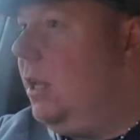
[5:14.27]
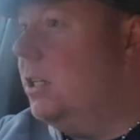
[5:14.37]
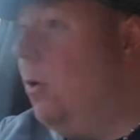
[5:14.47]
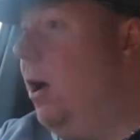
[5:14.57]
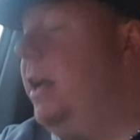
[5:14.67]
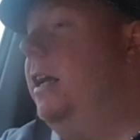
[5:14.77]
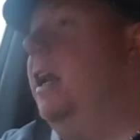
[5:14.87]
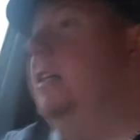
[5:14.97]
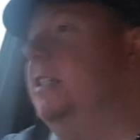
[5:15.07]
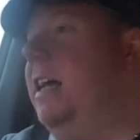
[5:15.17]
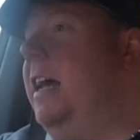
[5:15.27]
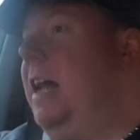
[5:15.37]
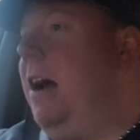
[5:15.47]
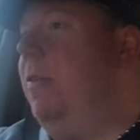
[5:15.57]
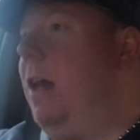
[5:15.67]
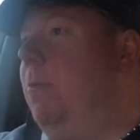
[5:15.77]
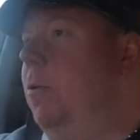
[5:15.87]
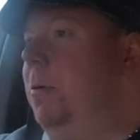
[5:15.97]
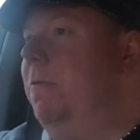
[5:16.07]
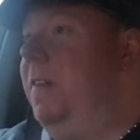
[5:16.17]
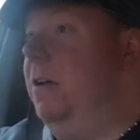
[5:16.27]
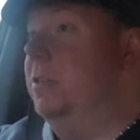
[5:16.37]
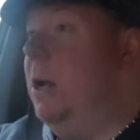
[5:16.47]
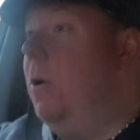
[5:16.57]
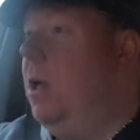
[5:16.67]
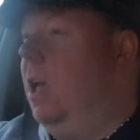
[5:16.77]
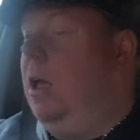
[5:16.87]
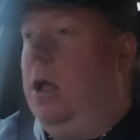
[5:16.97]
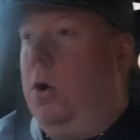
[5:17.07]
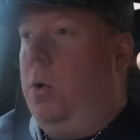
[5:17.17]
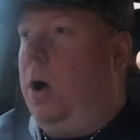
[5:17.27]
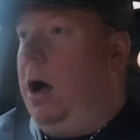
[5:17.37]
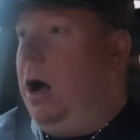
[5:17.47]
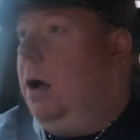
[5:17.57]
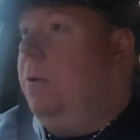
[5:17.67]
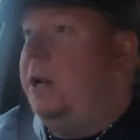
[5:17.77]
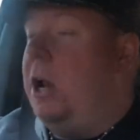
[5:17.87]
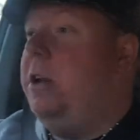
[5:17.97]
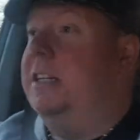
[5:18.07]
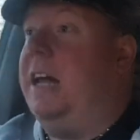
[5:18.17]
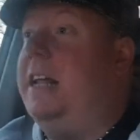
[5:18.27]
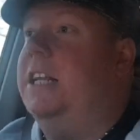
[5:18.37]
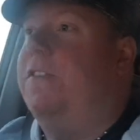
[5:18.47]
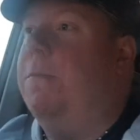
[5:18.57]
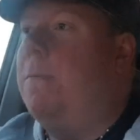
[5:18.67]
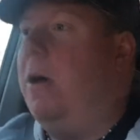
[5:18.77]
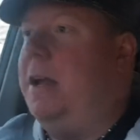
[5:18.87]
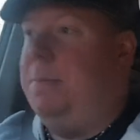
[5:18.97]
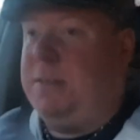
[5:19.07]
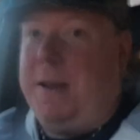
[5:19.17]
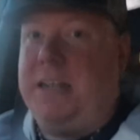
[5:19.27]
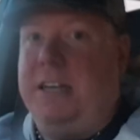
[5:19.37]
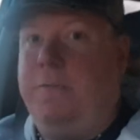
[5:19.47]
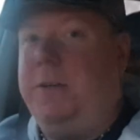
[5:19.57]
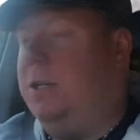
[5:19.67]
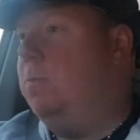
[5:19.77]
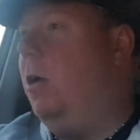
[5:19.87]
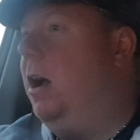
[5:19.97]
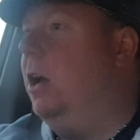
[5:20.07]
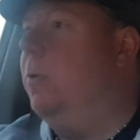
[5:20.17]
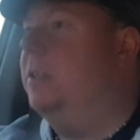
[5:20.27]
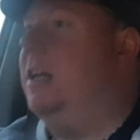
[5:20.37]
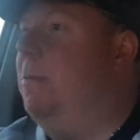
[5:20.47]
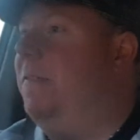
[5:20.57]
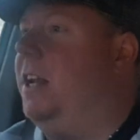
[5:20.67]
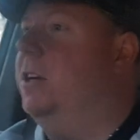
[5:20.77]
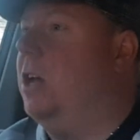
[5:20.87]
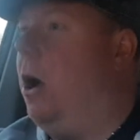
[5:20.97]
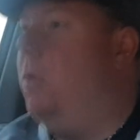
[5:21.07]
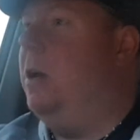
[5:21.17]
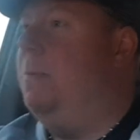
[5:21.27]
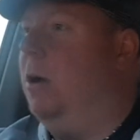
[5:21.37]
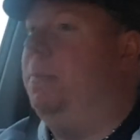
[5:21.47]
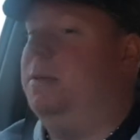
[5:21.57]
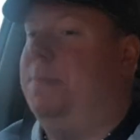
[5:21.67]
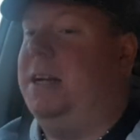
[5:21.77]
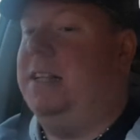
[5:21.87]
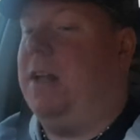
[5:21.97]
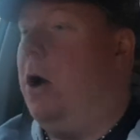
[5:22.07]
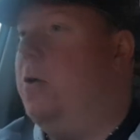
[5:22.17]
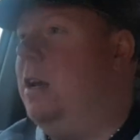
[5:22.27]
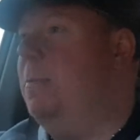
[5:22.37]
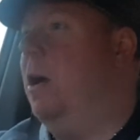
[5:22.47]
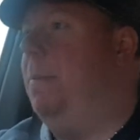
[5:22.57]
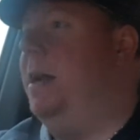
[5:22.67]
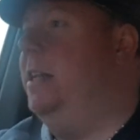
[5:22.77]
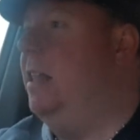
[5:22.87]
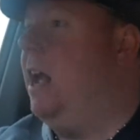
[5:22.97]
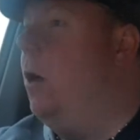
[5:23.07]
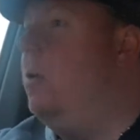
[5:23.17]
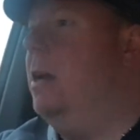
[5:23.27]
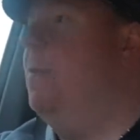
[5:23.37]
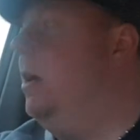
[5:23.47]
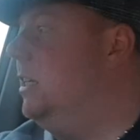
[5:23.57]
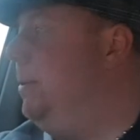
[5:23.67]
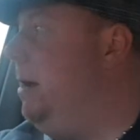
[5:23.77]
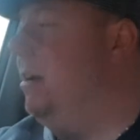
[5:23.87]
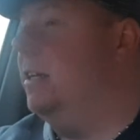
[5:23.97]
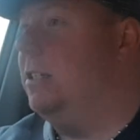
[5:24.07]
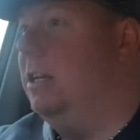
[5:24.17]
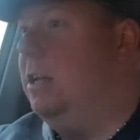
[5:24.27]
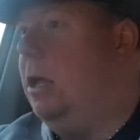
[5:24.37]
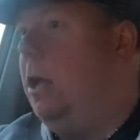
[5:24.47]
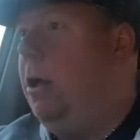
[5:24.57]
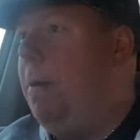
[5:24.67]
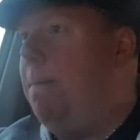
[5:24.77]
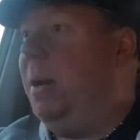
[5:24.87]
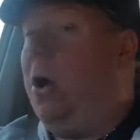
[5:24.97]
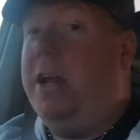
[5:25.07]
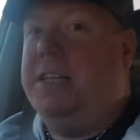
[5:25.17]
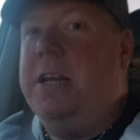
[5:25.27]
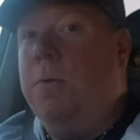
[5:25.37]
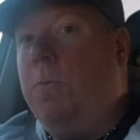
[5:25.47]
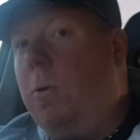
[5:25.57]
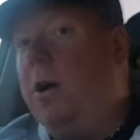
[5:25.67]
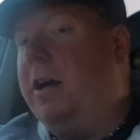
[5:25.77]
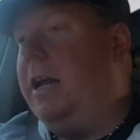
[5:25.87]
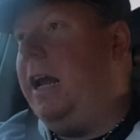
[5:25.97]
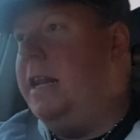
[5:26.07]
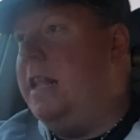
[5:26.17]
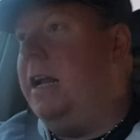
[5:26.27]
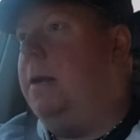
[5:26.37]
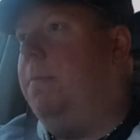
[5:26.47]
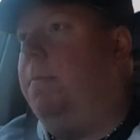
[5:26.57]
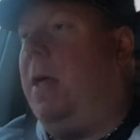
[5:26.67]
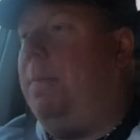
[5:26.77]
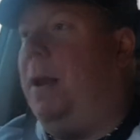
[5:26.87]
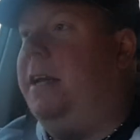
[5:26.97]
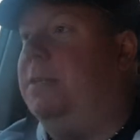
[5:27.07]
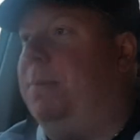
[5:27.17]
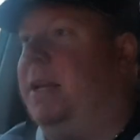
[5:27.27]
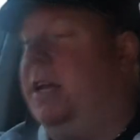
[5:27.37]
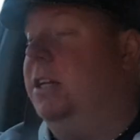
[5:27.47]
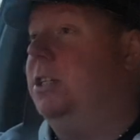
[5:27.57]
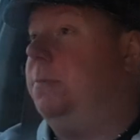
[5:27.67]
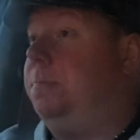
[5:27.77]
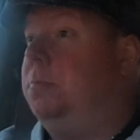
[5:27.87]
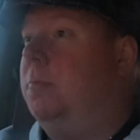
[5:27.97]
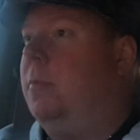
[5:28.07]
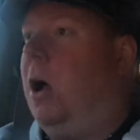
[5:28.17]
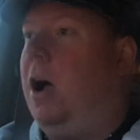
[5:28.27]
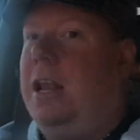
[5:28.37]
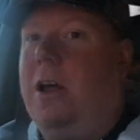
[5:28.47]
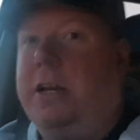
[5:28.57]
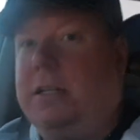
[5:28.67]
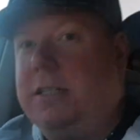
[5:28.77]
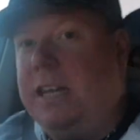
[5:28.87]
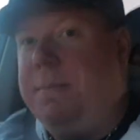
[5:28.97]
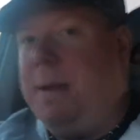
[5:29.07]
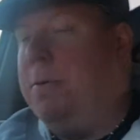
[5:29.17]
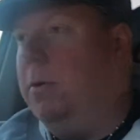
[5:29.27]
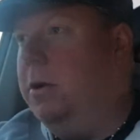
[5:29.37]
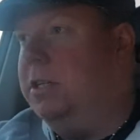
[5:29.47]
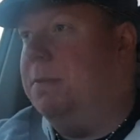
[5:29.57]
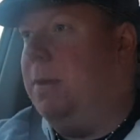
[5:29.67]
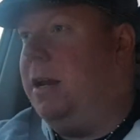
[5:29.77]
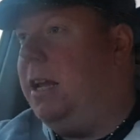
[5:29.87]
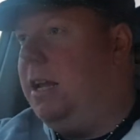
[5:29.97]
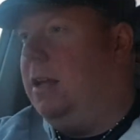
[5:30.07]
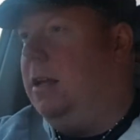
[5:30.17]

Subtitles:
So I can understand how that woman feels. Now, I can only say this from my perspective, which is why I always say my videos are only my perspective, they're only my opinion, they're only my experience. But I didn't work in that place because I like to see people losing money.